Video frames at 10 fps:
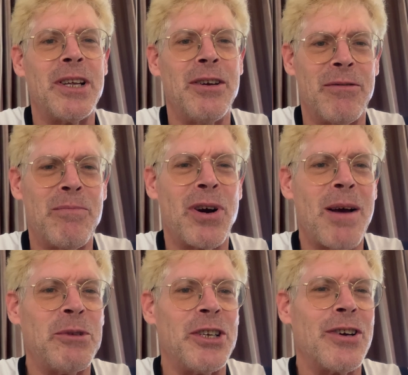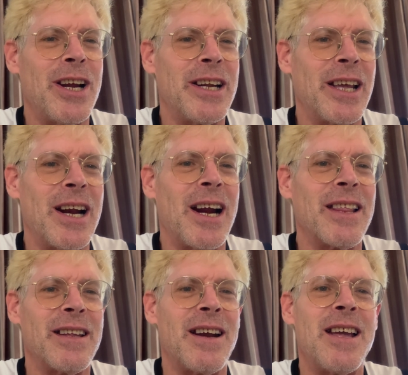You're probably trying to get out
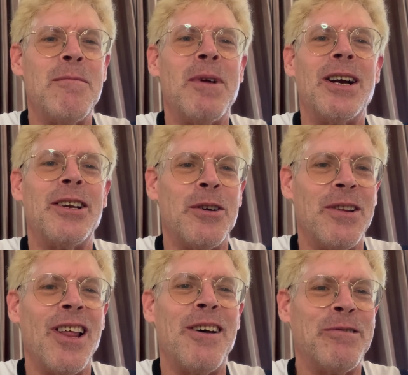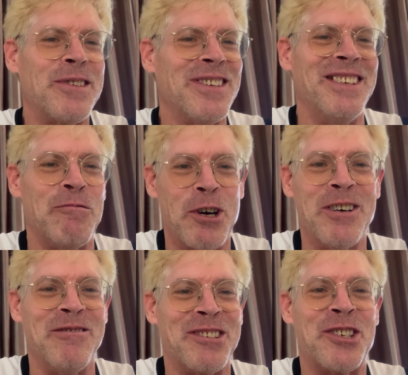of the nightmare you left where
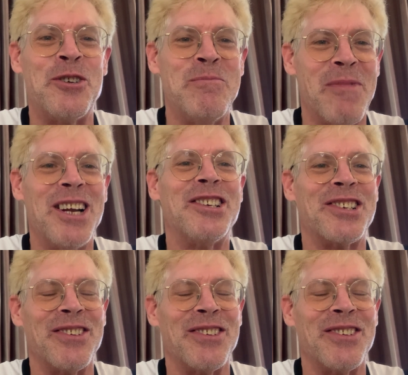it was too much.